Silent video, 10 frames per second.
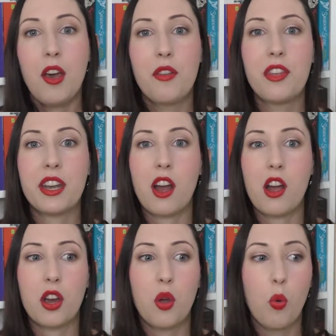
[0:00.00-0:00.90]
that
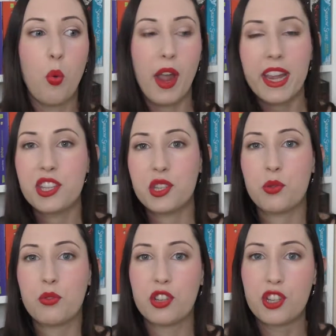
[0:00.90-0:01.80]
are way too